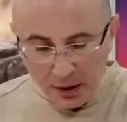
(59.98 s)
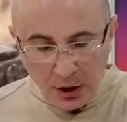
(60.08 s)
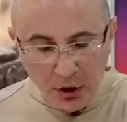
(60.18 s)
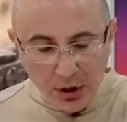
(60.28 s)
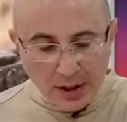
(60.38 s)

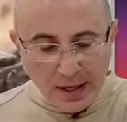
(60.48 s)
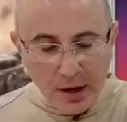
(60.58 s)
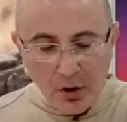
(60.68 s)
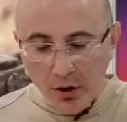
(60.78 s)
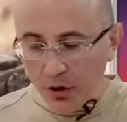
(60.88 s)
The unit
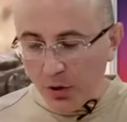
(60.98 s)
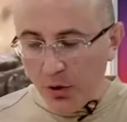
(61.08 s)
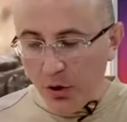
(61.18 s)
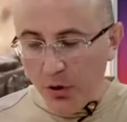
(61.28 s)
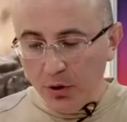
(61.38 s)
can also
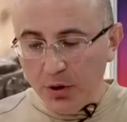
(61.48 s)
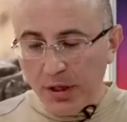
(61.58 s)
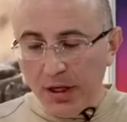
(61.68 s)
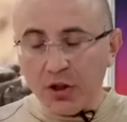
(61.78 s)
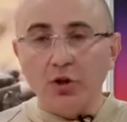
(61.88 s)
use
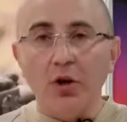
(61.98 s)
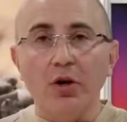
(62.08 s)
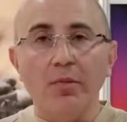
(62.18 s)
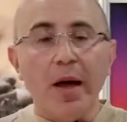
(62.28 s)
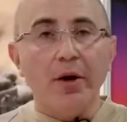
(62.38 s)

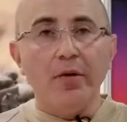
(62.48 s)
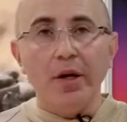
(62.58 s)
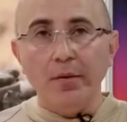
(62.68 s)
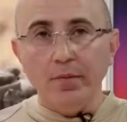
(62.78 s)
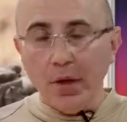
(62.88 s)
external
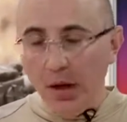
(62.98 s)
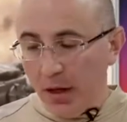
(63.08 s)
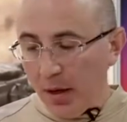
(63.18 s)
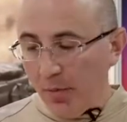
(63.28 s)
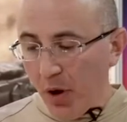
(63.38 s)
battery
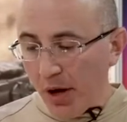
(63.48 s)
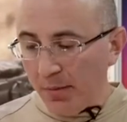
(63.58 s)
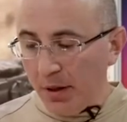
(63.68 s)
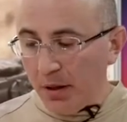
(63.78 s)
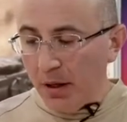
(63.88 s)

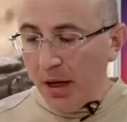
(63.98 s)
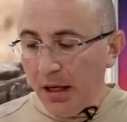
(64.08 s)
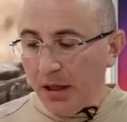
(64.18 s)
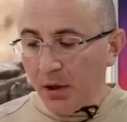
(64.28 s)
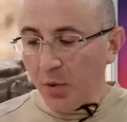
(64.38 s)
compartment
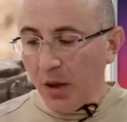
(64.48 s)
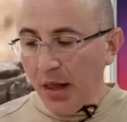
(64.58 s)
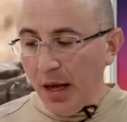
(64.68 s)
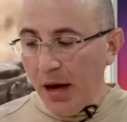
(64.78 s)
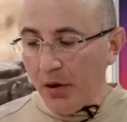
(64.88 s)
that
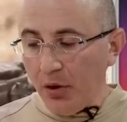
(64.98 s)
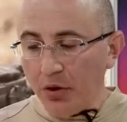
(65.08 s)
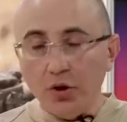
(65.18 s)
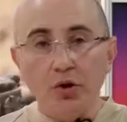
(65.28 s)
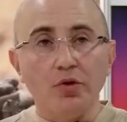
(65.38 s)
will allow you
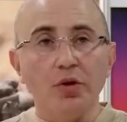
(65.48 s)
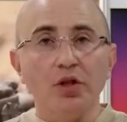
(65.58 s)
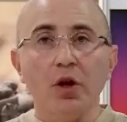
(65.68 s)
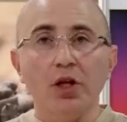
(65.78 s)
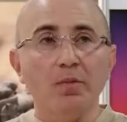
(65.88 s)
to use
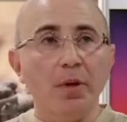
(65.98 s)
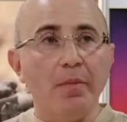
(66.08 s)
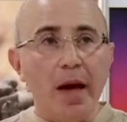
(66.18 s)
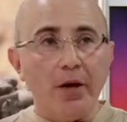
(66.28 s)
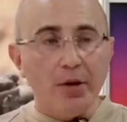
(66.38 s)
rechargeable
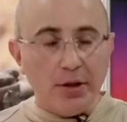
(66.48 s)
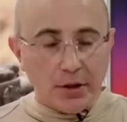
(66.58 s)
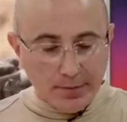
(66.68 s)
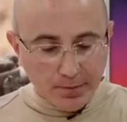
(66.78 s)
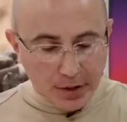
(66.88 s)

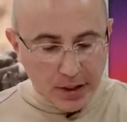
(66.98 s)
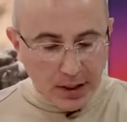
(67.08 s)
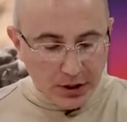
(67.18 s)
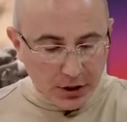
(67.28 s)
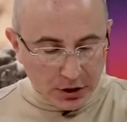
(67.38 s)
batteries
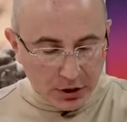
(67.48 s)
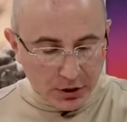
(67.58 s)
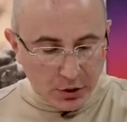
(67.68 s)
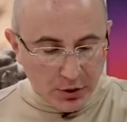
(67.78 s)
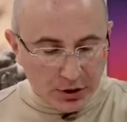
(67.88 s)
in
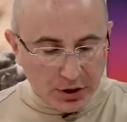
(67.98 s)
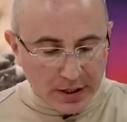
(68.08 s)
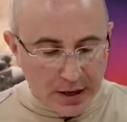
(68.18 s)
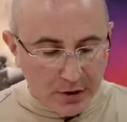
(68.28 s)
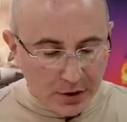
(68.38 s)
addition to its
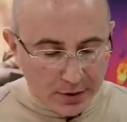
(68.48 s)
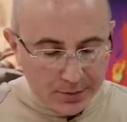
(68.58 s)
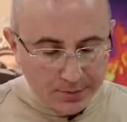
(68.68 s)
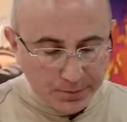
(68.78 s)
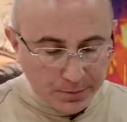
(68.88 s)
standard
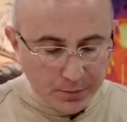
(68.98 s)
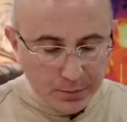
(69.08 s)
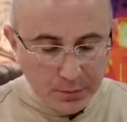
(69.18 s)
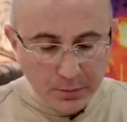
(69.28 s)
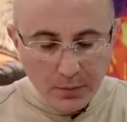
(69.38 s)

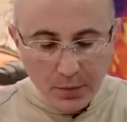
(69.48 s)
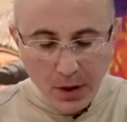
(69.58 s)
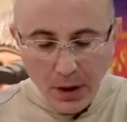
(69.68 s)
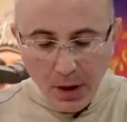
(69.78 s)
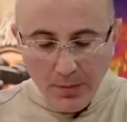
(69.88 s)

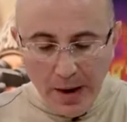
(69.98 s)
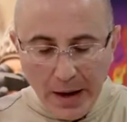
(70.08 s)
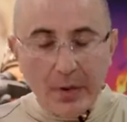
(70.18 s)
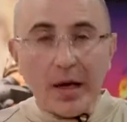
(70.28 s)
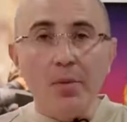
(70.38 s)

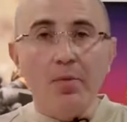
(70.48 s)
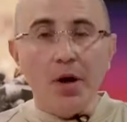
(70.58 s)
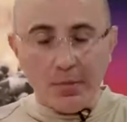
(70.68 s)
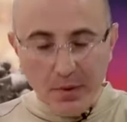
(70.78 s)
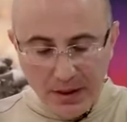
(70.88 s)
battery
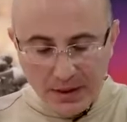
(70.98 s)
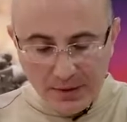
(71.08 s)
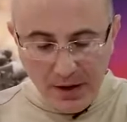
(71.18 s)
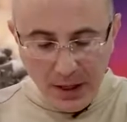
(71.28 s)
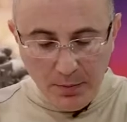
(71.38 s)
compartment that's
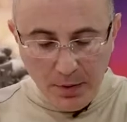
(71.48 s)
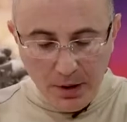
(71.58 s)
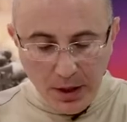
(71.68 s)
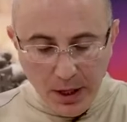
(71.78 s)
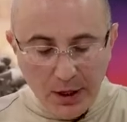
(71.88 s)

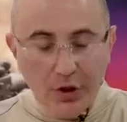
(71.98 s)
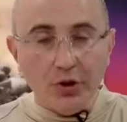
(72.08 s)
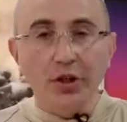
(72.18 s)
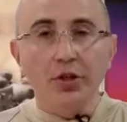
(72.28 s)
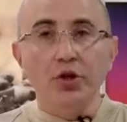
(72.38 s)
available
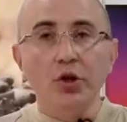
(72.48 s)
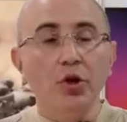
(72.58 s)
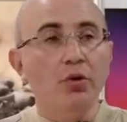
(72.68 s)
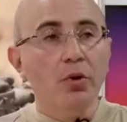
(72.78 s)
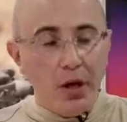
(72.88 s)
using
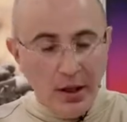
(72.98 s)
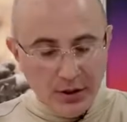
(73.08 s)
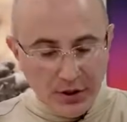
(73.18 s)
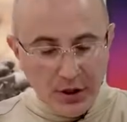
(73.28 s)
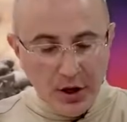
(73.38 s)
two
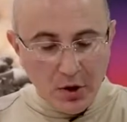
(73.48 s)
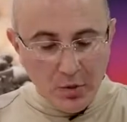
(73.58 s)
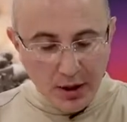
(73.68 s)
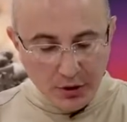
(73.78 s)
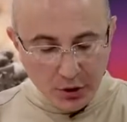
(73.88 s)
C R
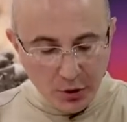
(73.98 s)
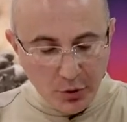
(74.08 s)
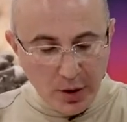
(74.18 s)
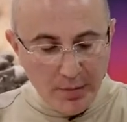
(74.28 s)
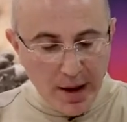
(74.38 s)
one two three